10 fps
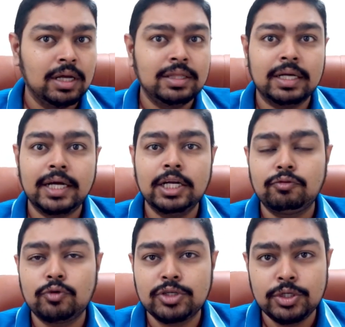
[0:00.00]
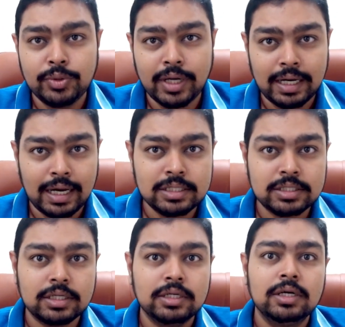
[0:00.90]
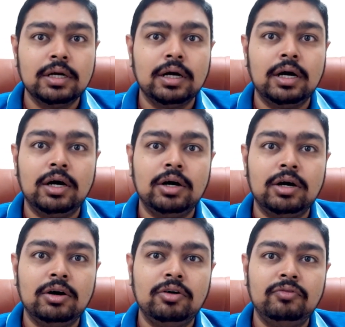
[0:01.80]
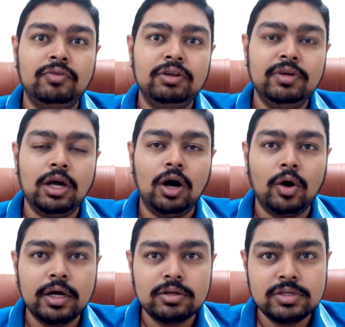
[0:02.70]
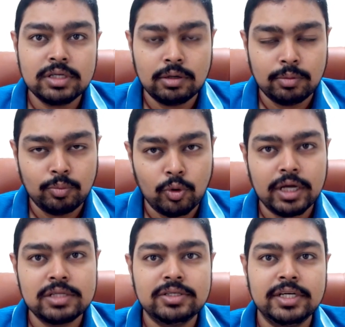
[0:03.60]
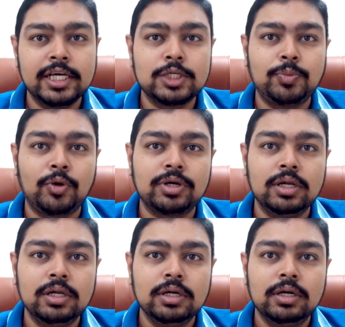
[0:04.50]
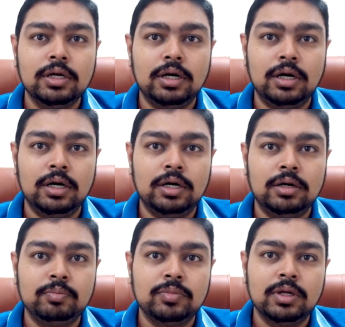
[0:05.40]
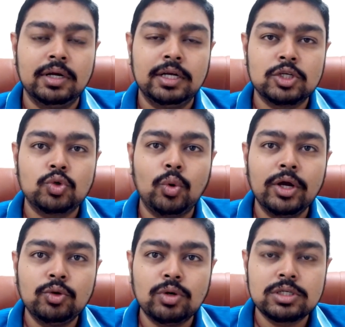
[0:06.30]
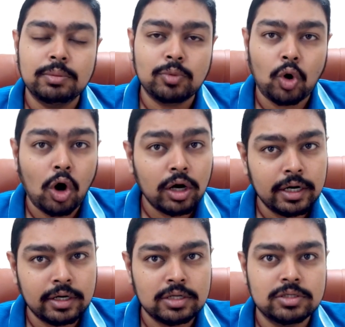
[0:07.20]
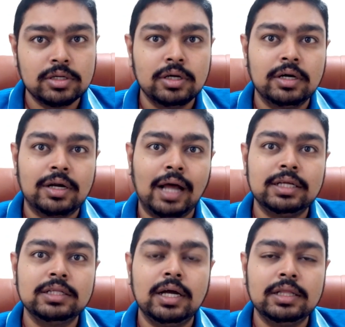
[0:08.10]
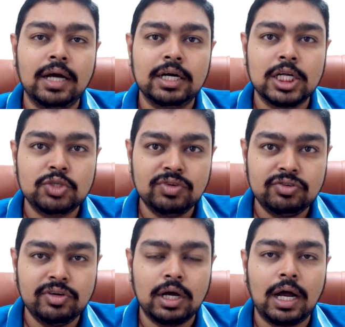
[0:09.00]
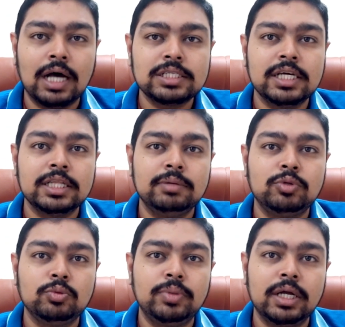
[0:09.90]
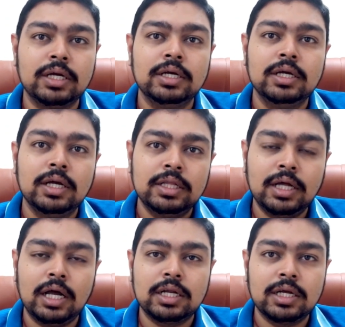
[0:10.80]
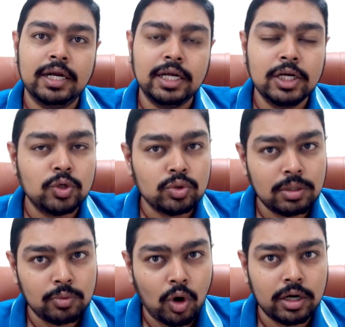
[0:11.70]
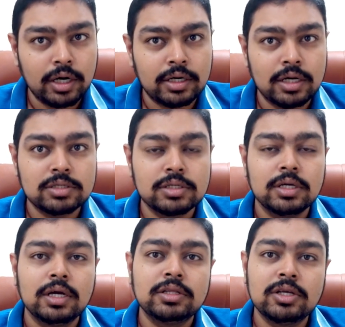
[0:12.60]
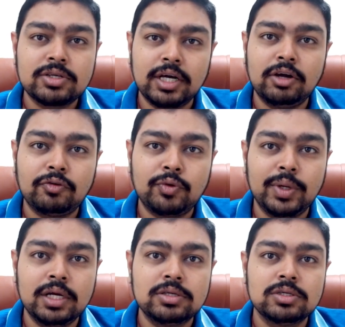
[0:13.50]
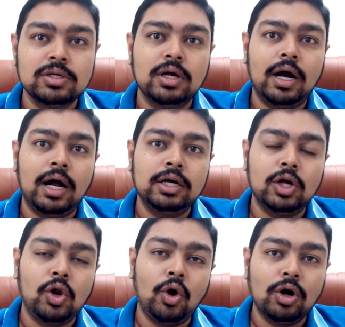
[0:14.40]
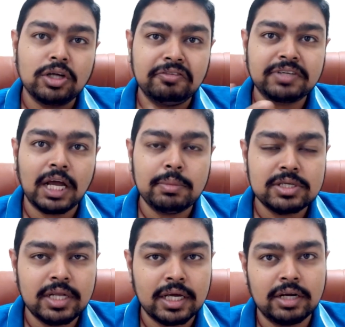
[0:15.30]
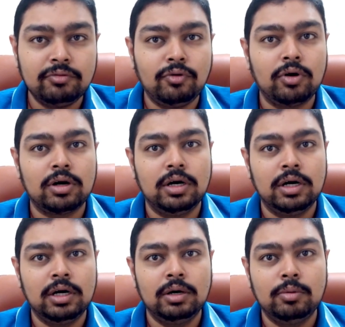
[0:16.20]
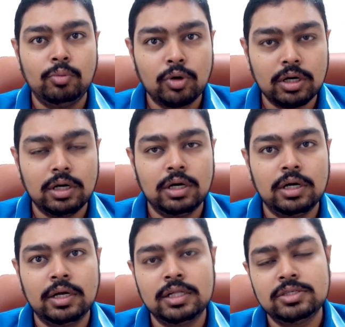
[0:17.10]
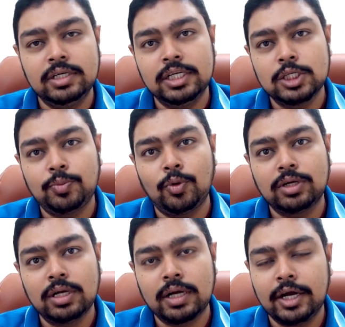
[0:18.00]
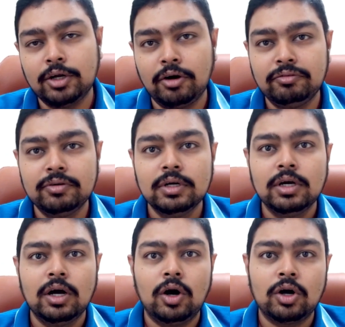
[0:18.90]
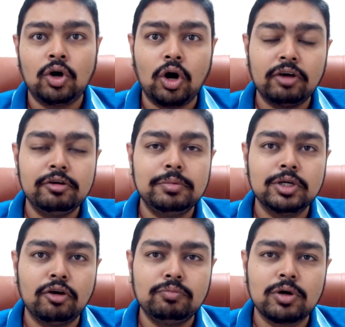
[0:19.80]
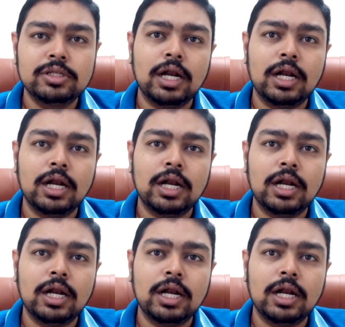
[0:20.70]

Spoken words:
That kind of question you can ask. When we order book in CDS portal, it is going to some wrong address. Rather than the address which we are asking them to bring, they are getting into some wrong address. This kind of queries, and a lot of time is taken for book in CDS portal kind of, or non-availability of book.